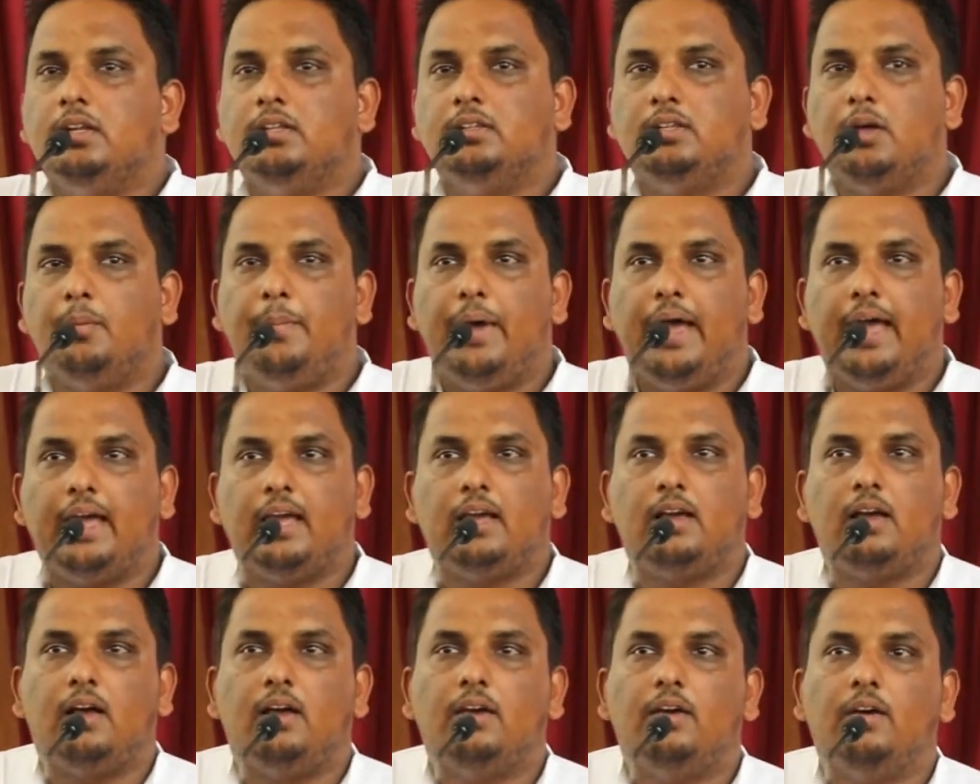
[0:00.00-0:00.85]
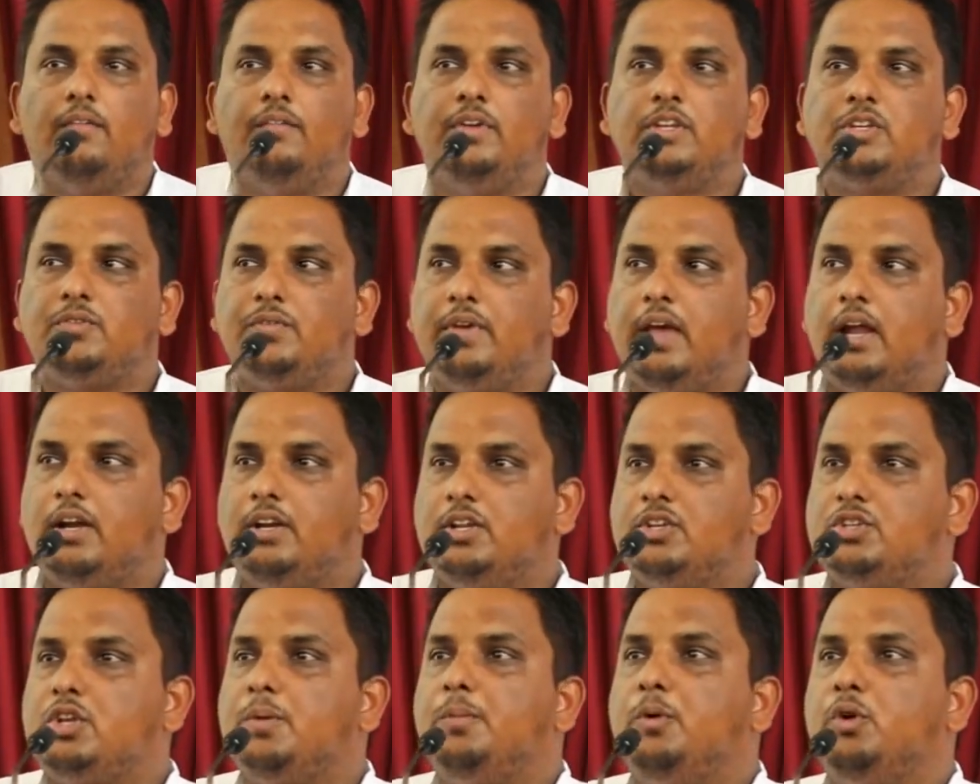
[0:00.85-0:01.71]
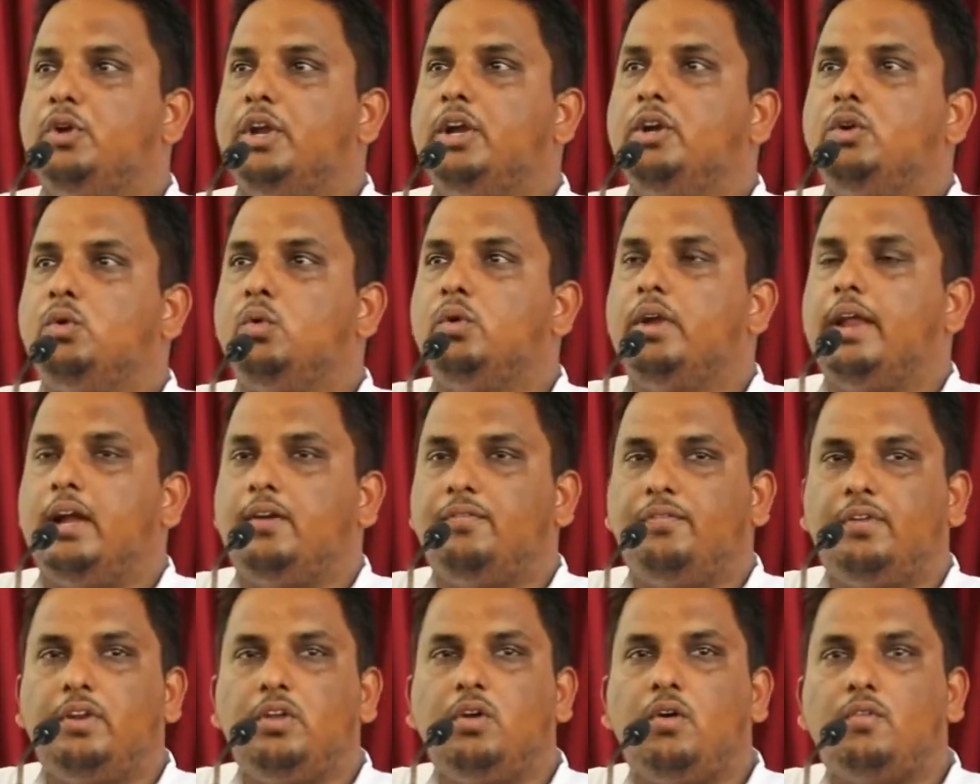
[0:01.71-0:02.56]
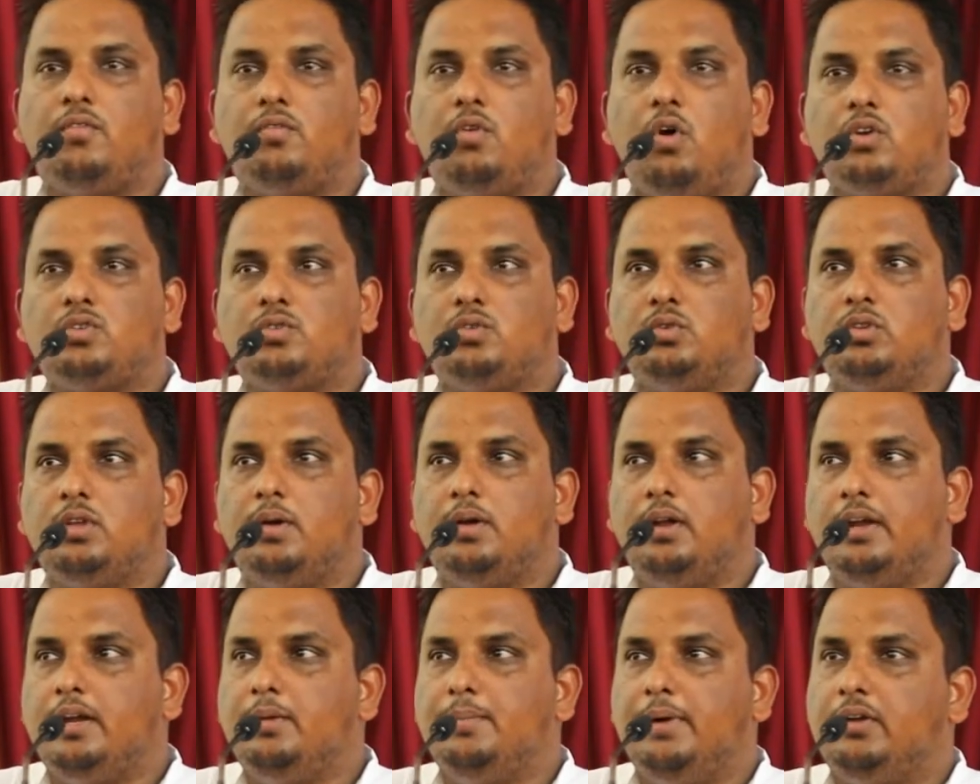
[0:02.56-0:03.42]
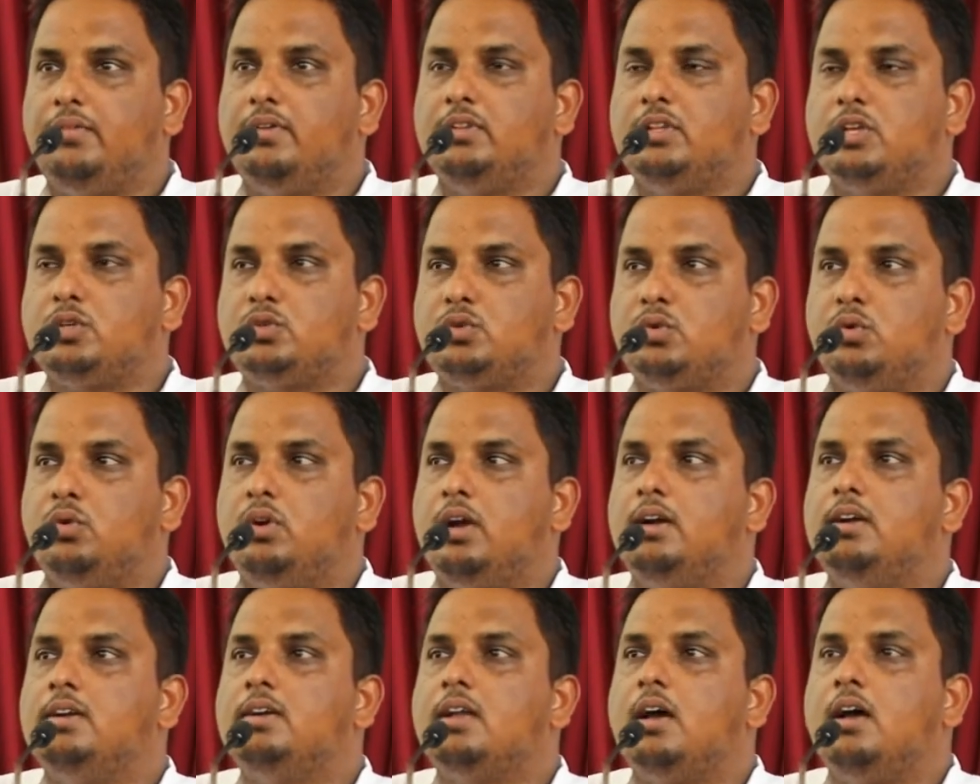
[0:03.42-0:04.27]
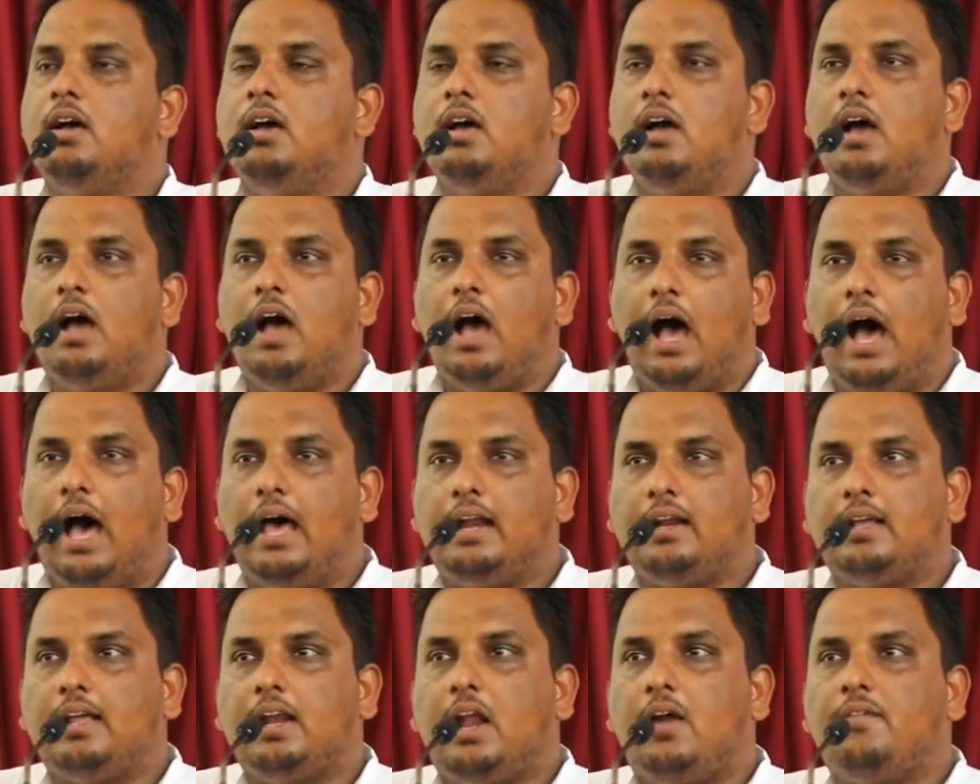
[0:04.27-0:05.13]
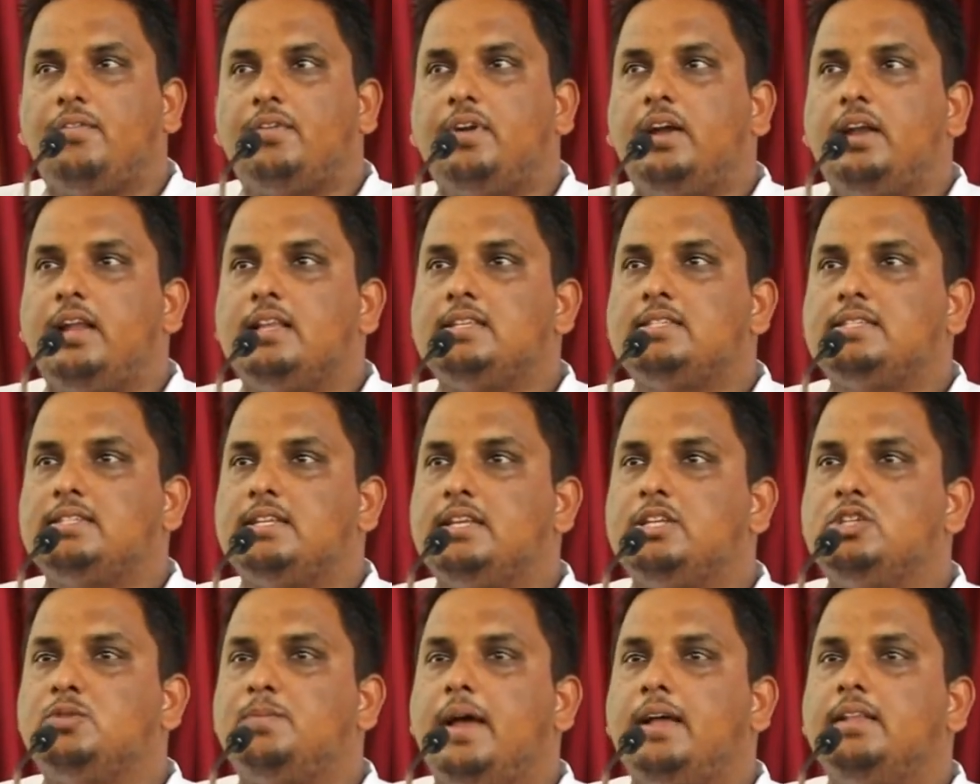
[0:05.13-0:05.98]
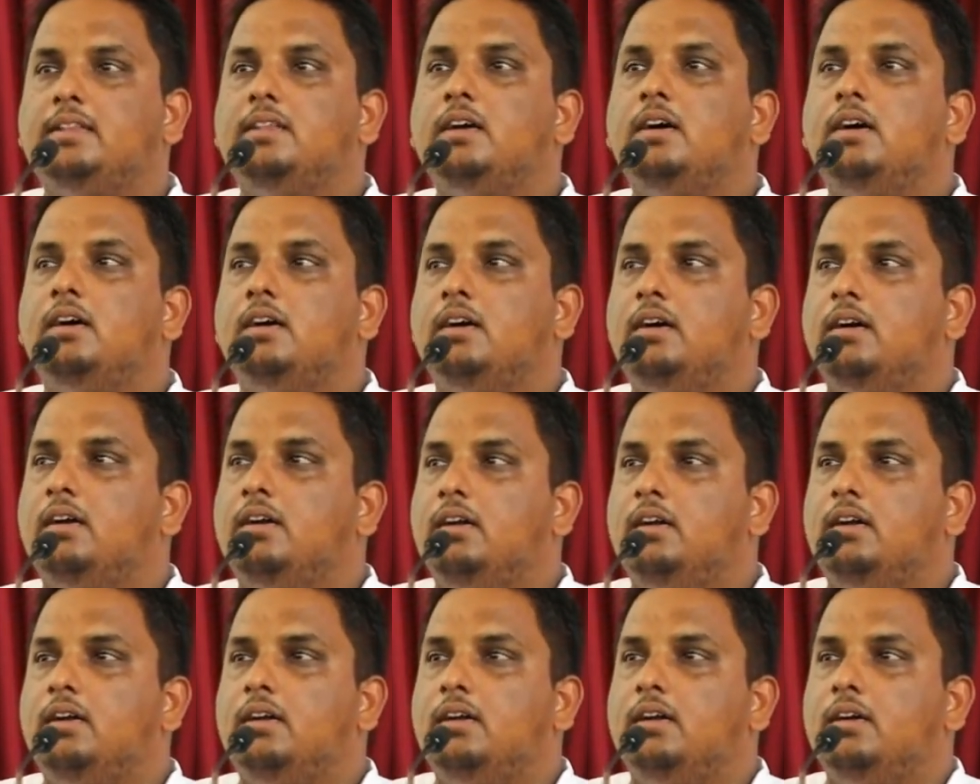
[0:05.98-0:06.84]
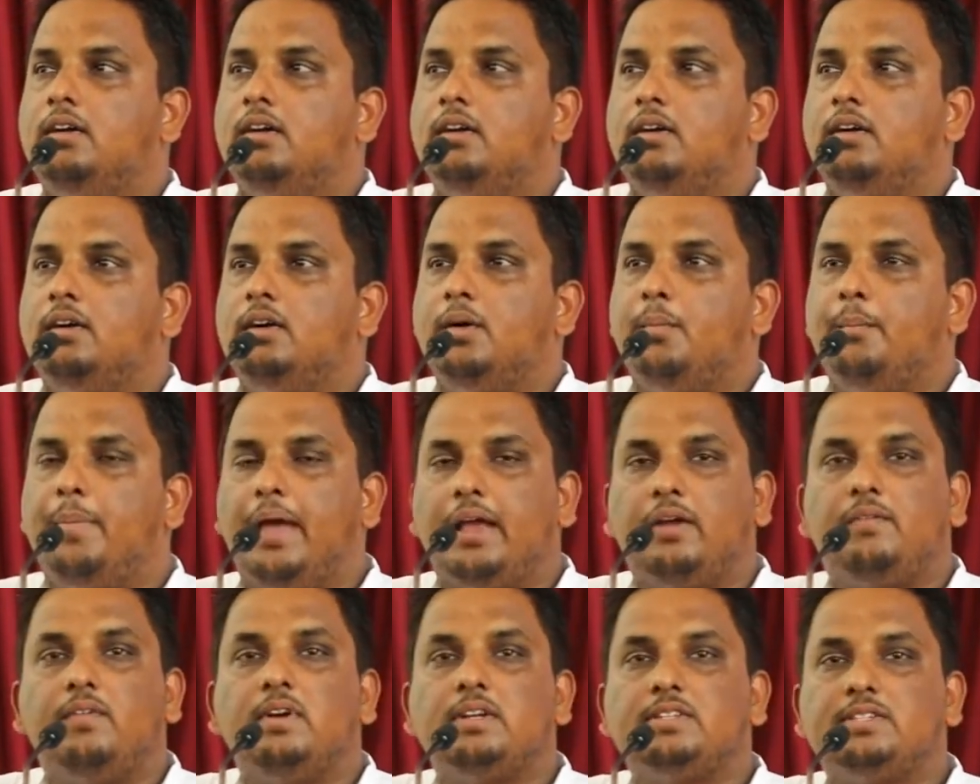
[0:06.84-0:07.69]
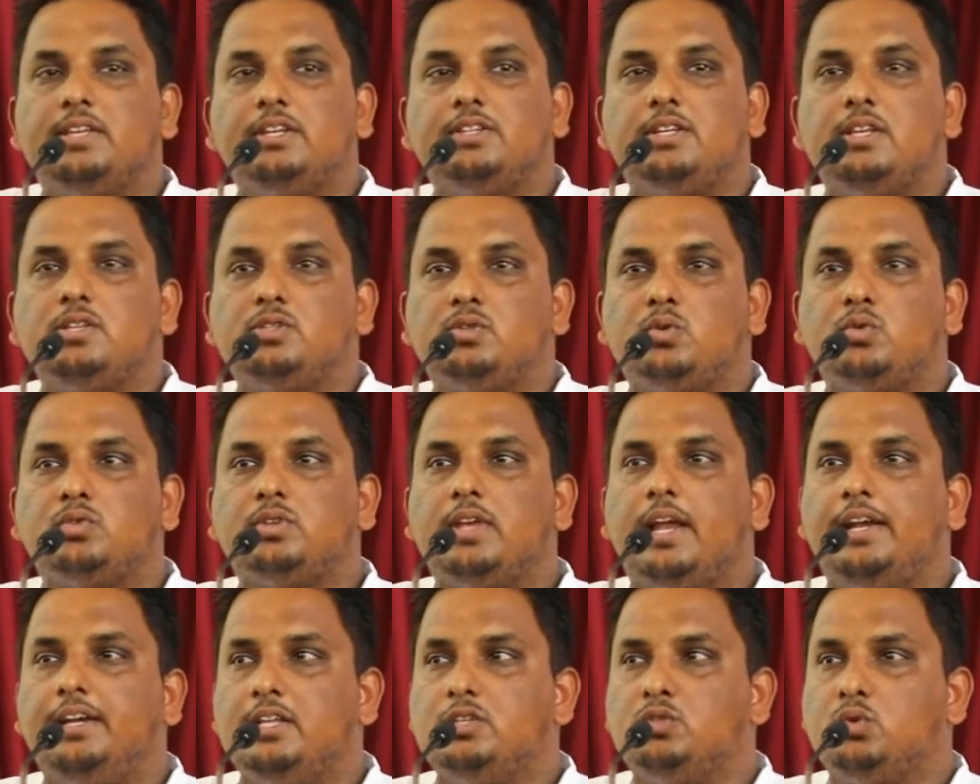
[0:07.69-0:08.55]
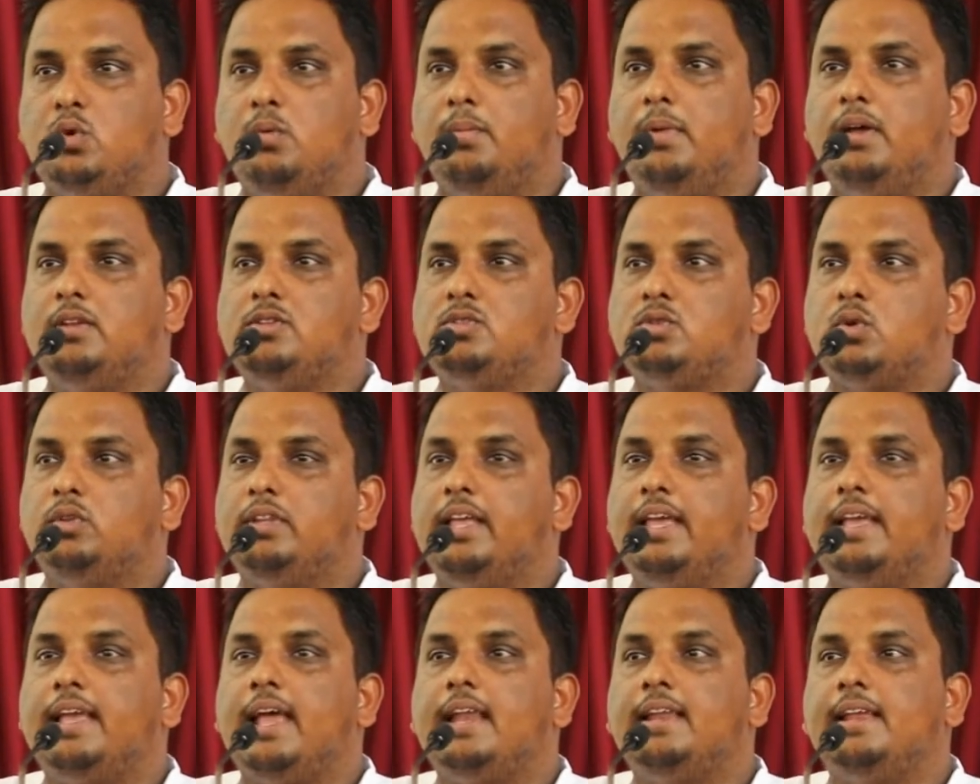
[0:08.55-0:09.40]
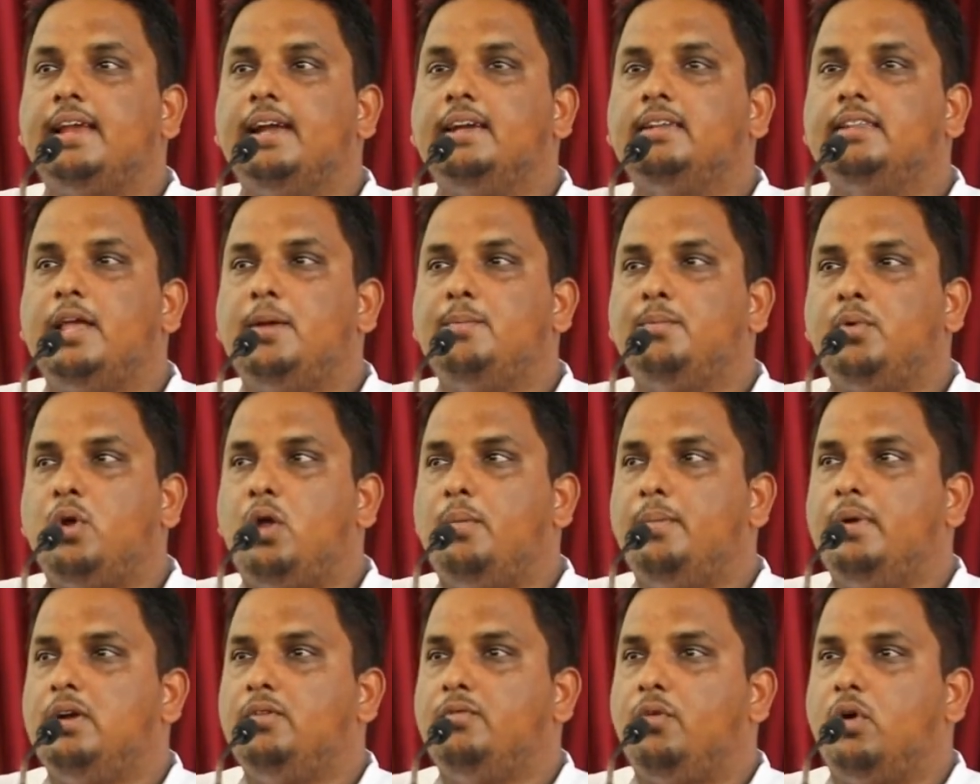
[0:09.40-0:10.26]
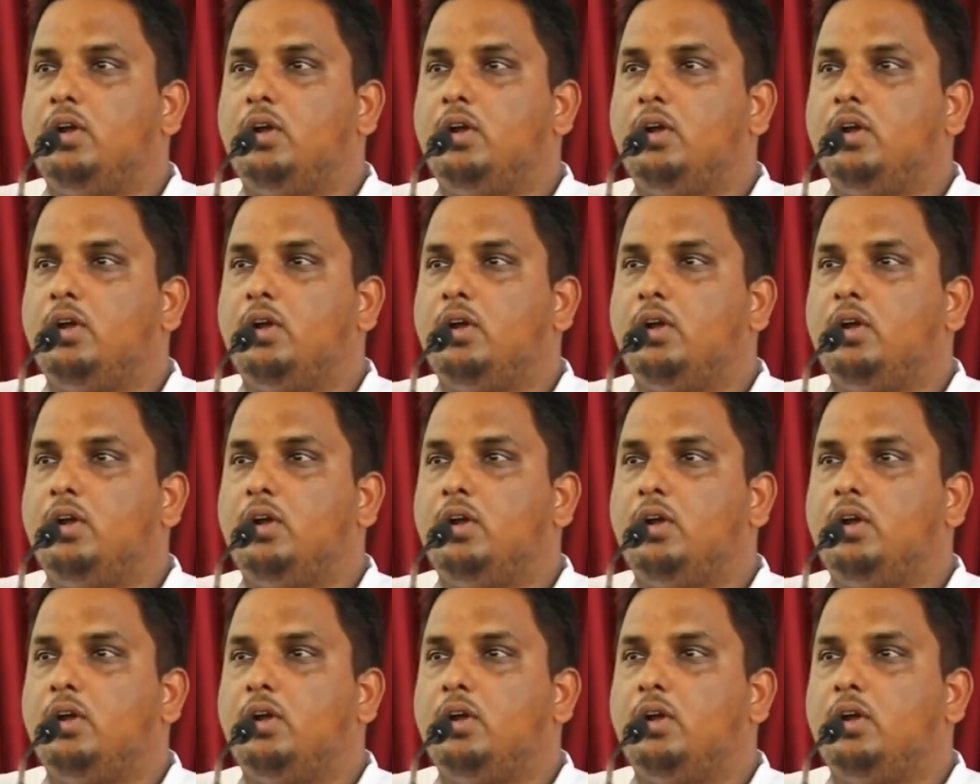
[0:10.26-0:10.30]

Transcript: The bag which we are distributing today at free of cost to the, in between the students are crafted and stitched by the Backward Section Society's women, so they can get the employment